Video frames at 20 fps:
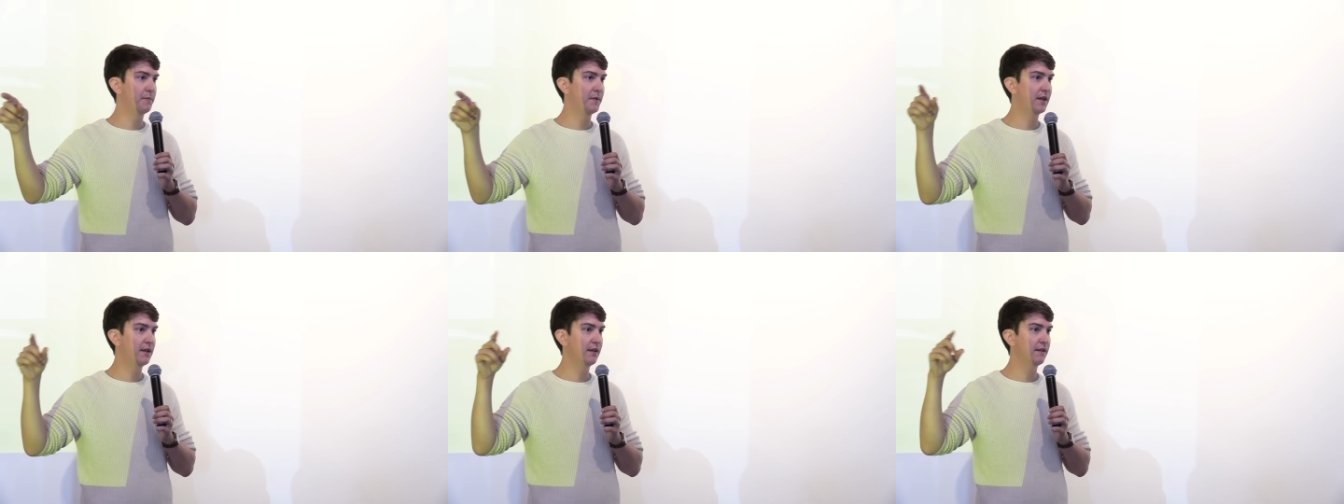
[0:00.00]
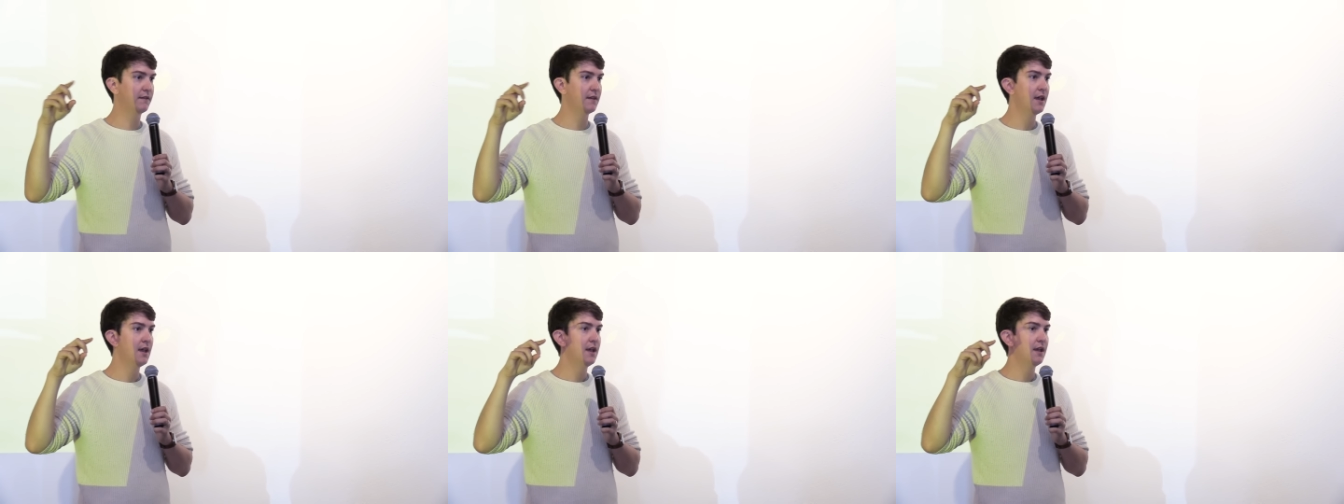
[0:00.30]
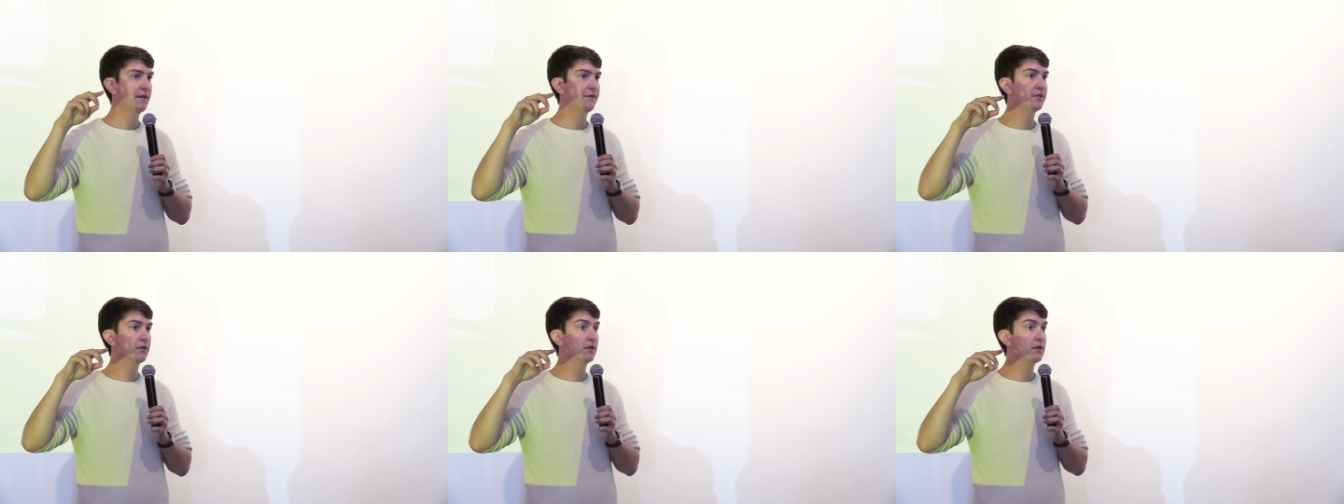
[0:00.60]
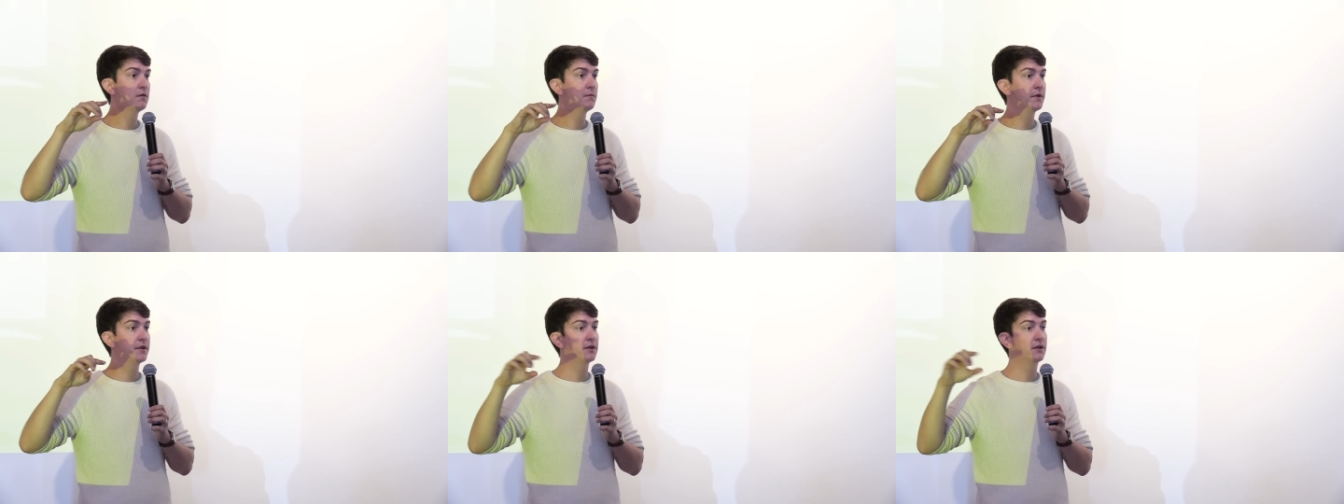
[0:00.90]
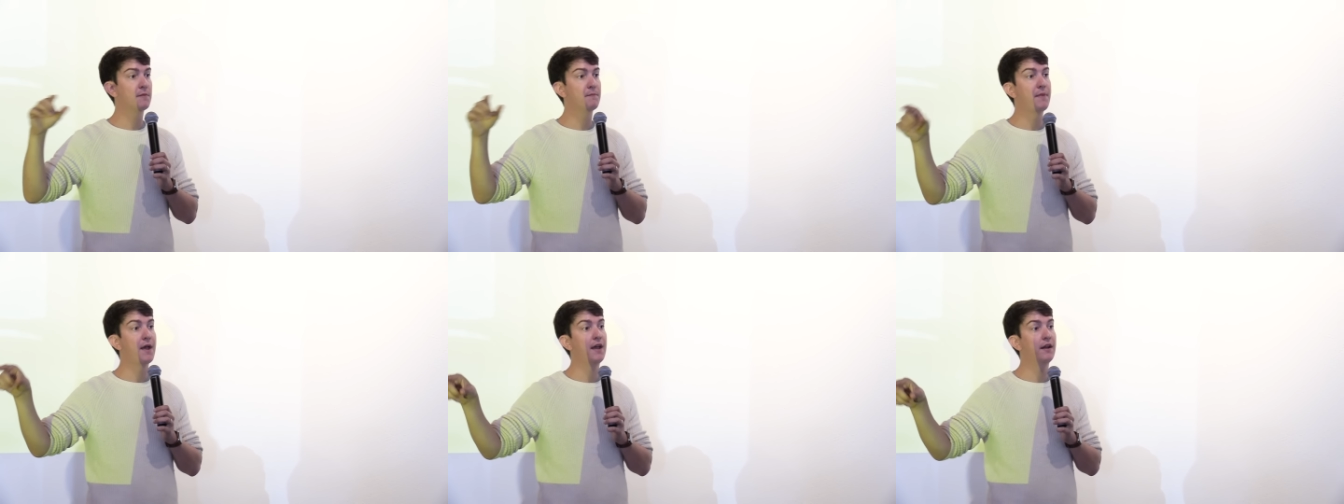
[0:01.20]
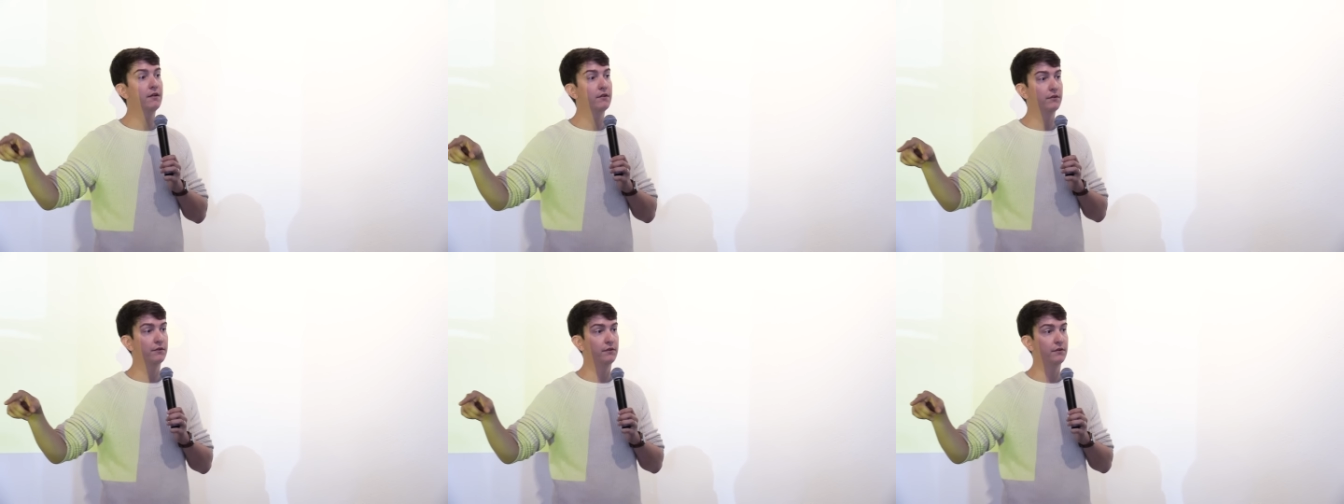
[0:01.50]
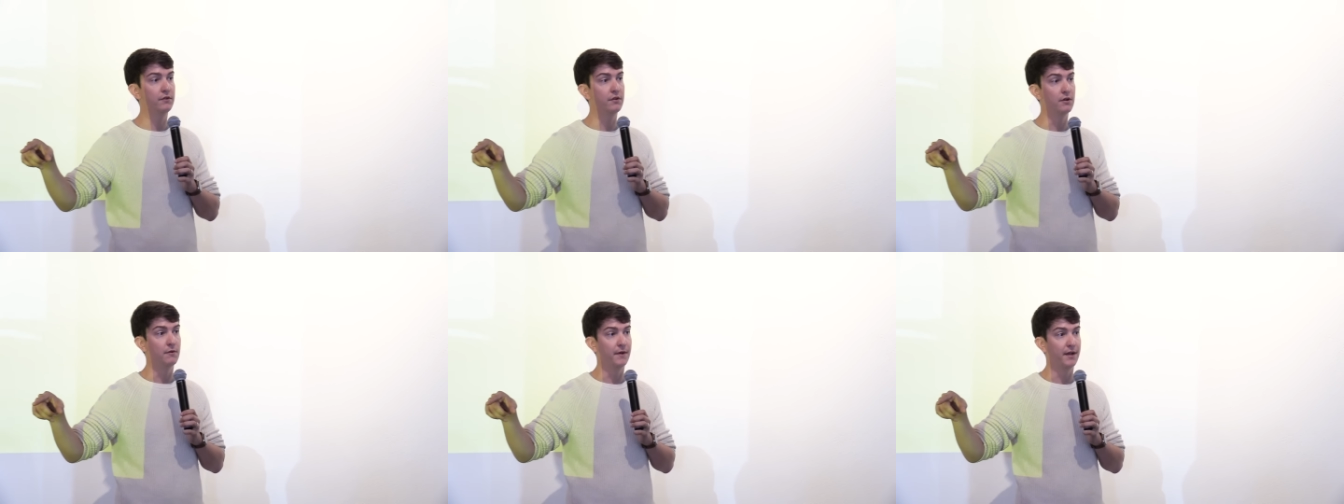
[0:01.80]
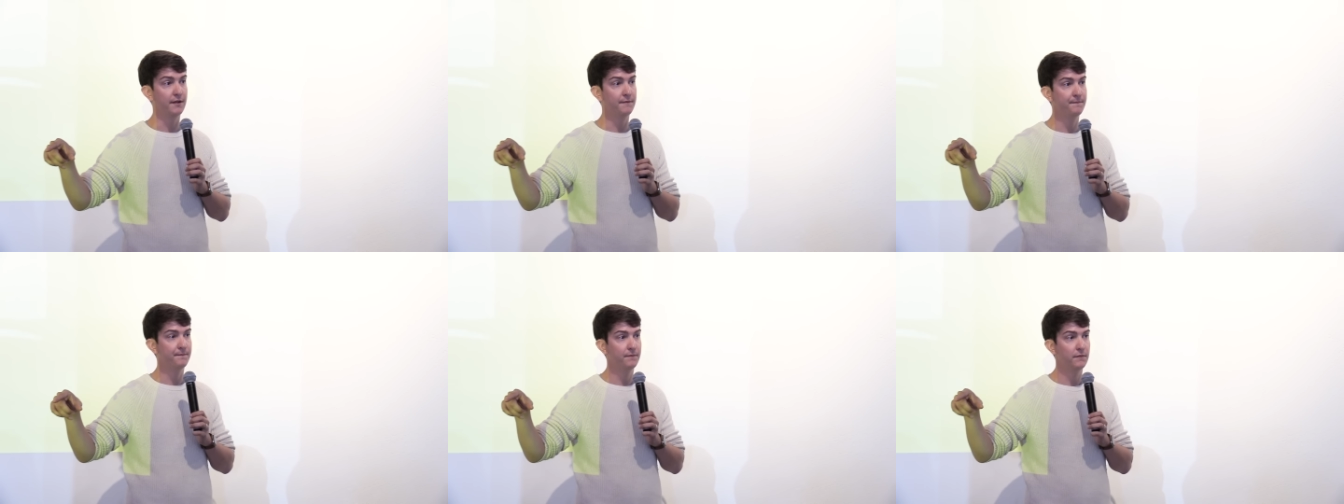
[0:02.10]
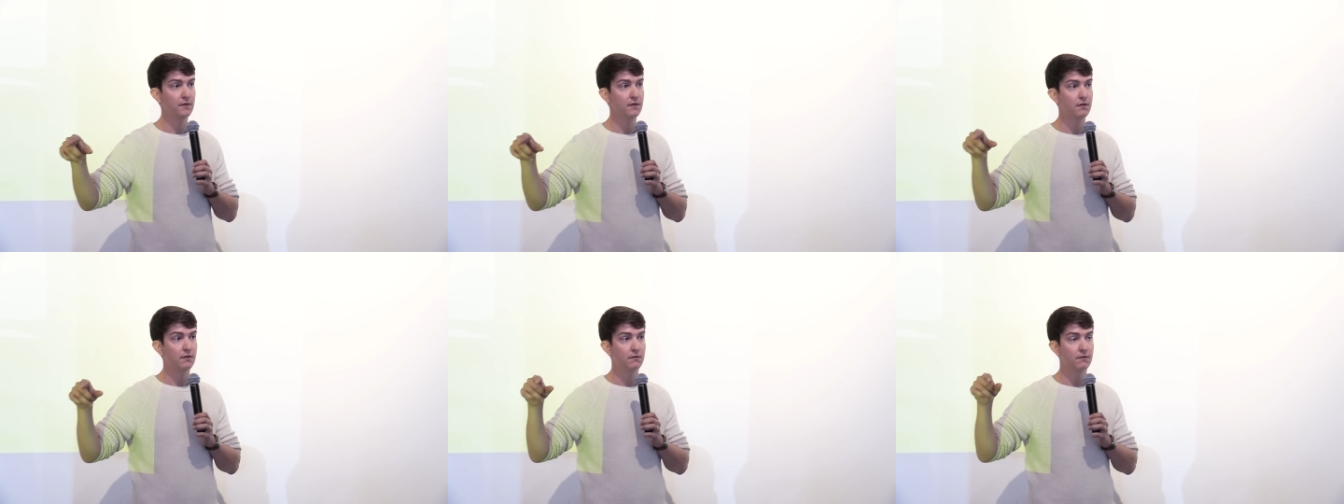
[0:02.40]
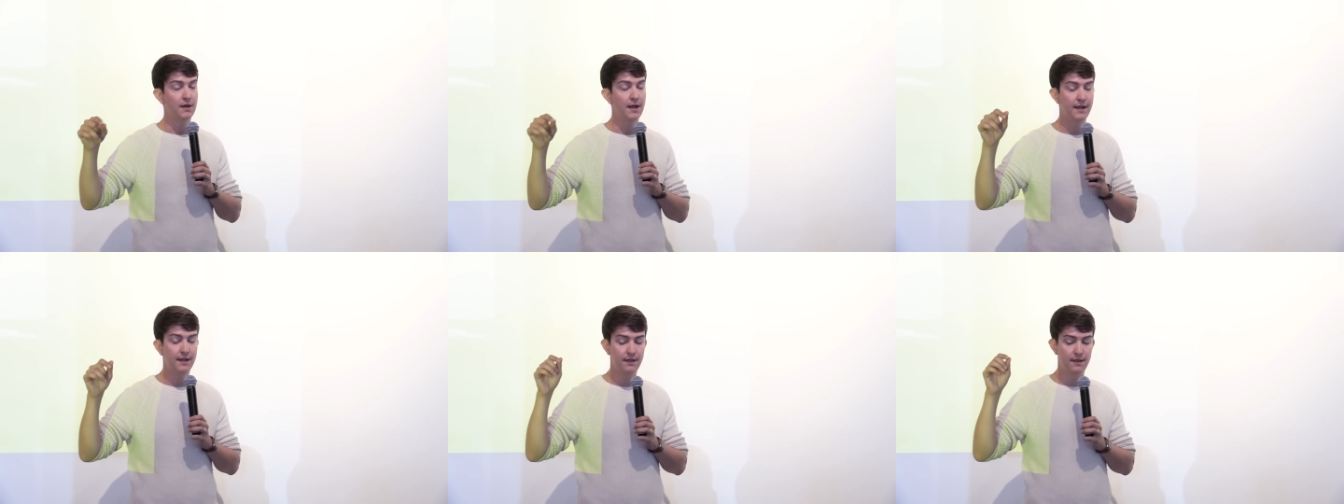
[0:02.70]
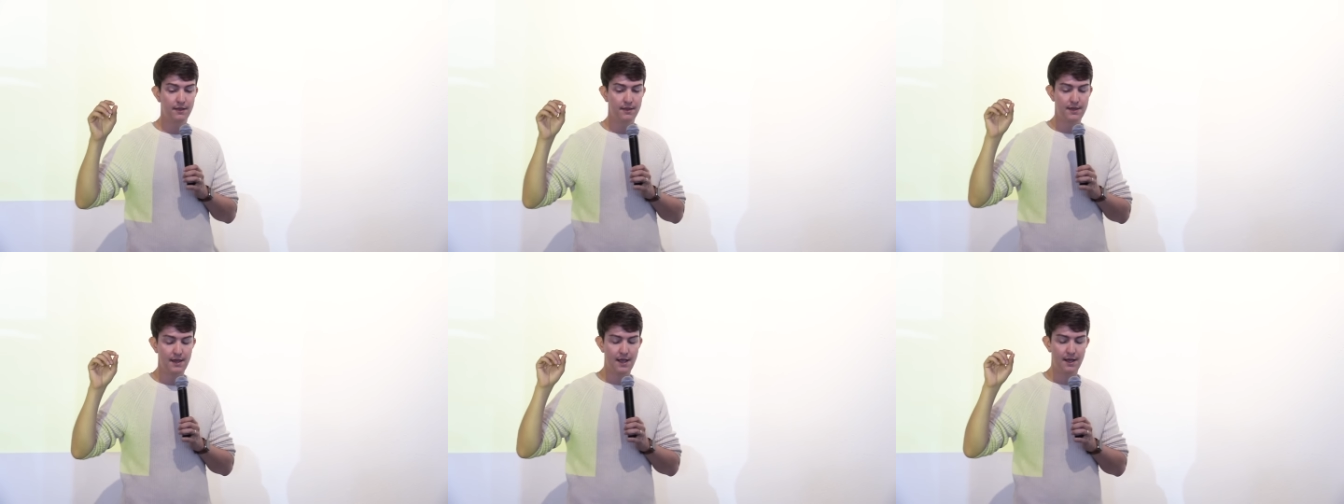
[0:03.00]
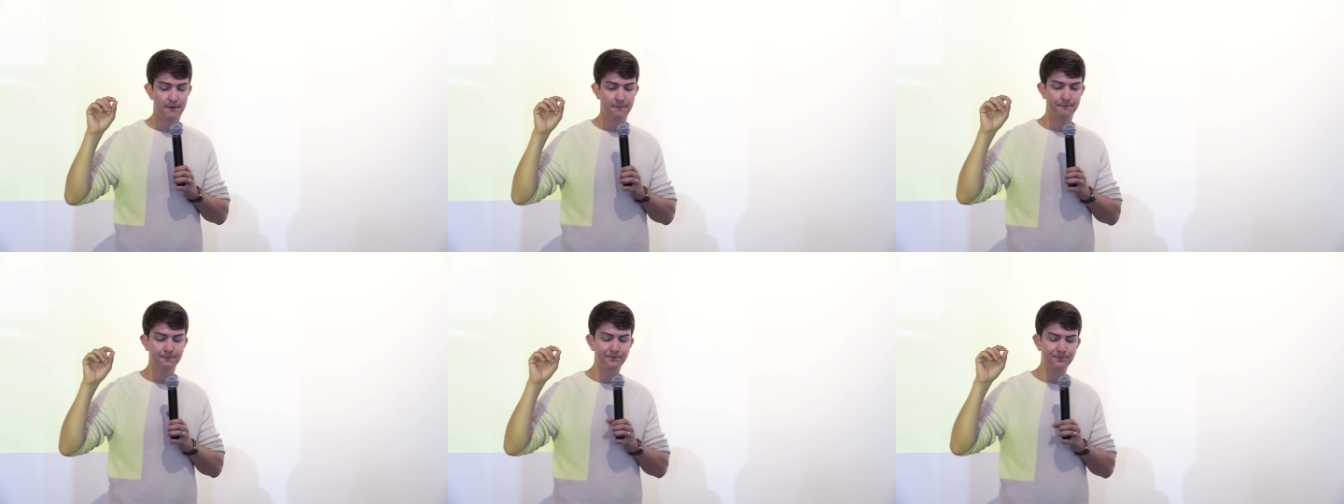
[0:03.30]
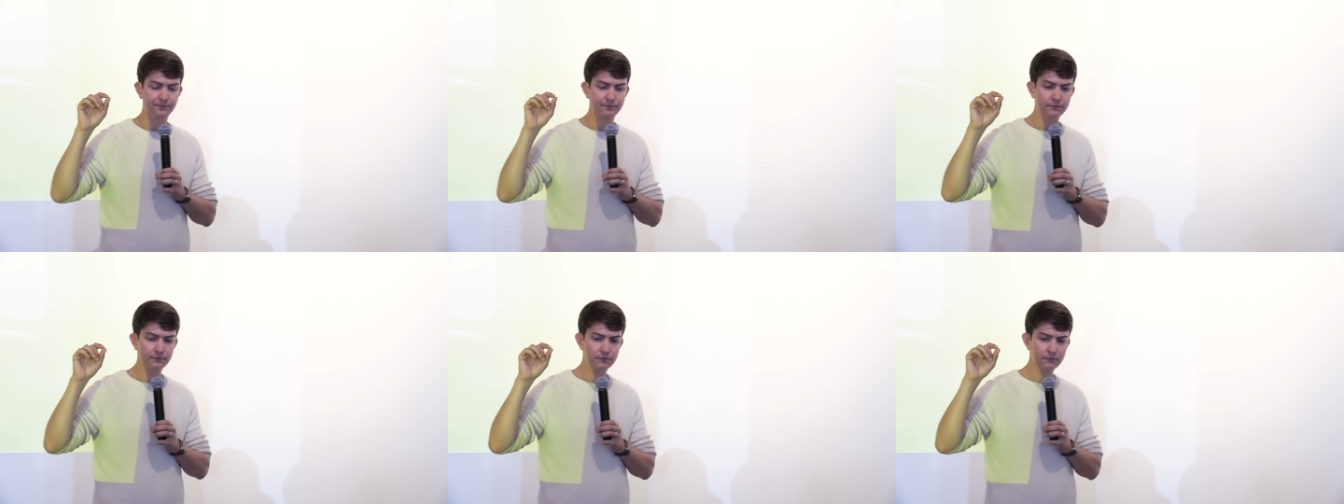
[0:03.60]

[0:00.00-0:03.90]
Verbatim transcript: because if you're looking at what your competitors are doing, right, then